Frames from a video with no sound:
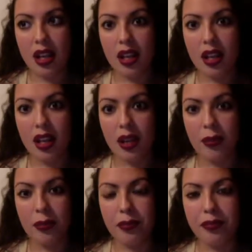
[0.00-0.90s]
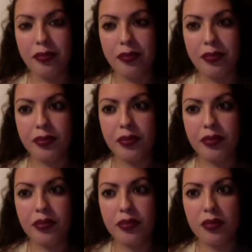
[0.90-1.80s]
um,
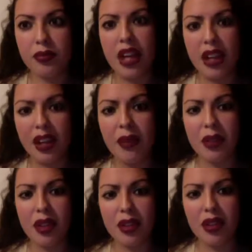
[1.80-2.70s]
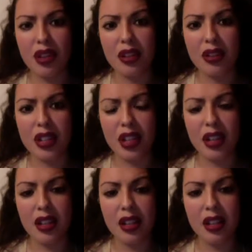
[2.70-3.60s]
it hit me earlier today.
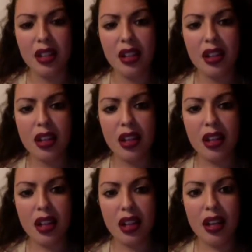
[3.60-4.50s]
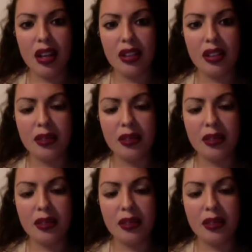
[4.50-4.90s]
And